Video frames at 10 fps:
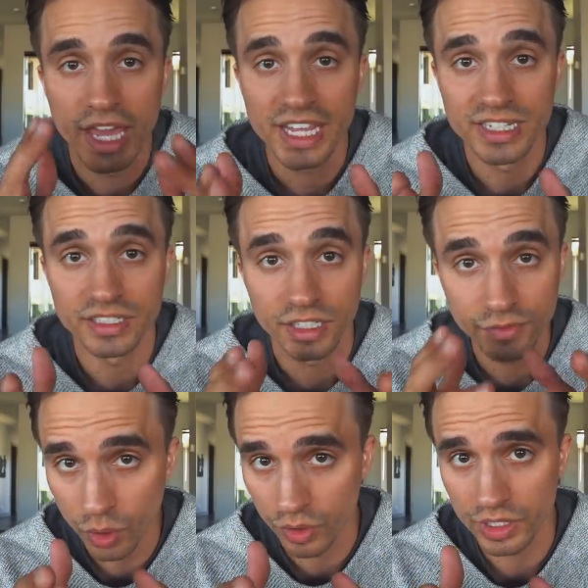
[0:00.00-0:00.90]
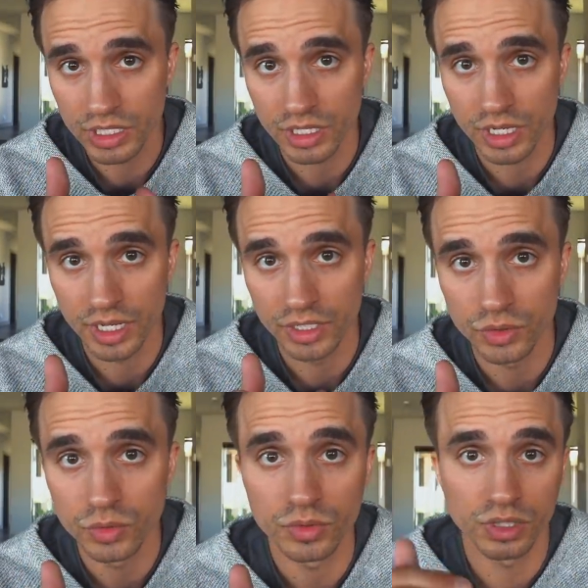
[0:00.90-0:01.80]
and if you hurry and
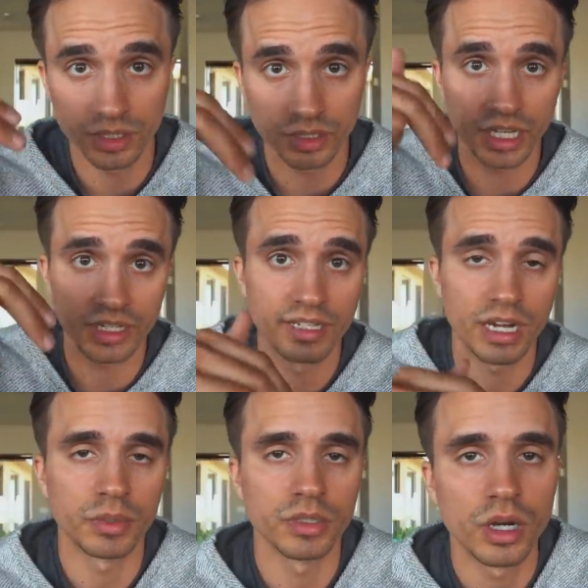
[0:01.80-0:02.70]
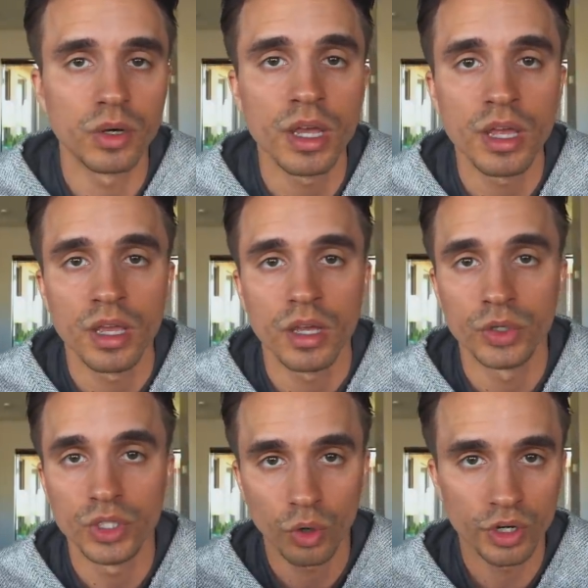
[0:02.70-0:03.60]
you click the link down below,
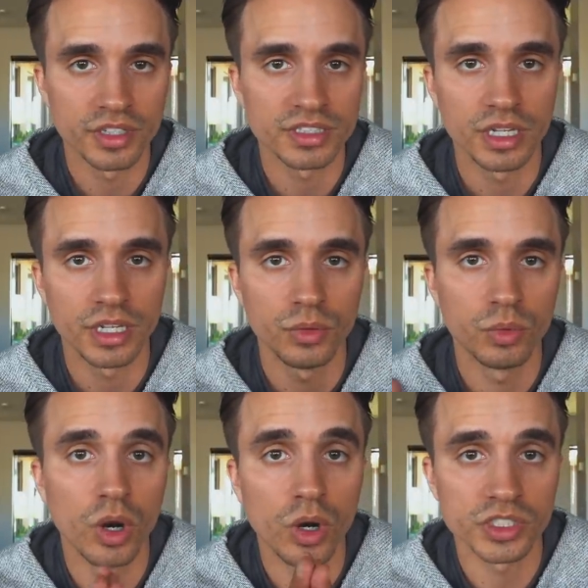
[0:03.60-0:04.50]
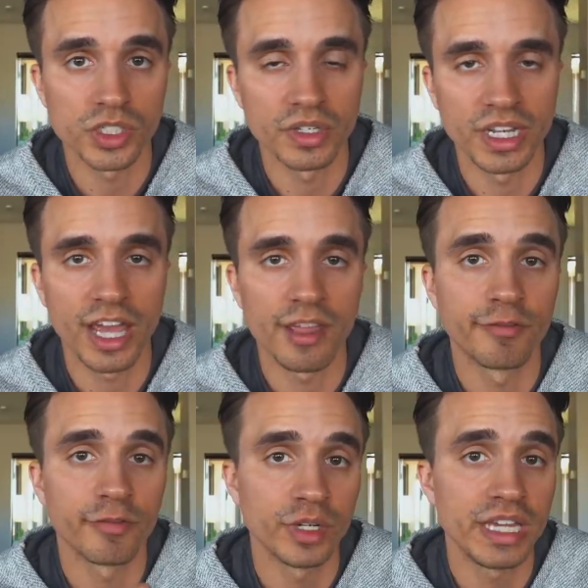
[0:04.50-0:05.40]
when you order this kit, you will also get a
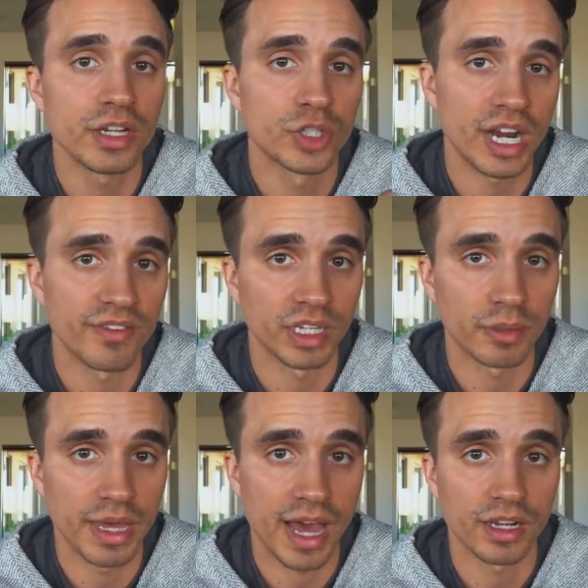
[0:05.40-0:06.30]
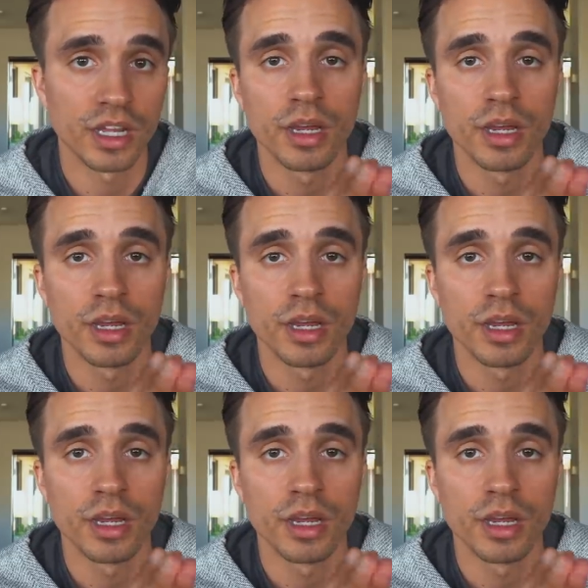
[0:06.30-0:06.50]
free traveling bag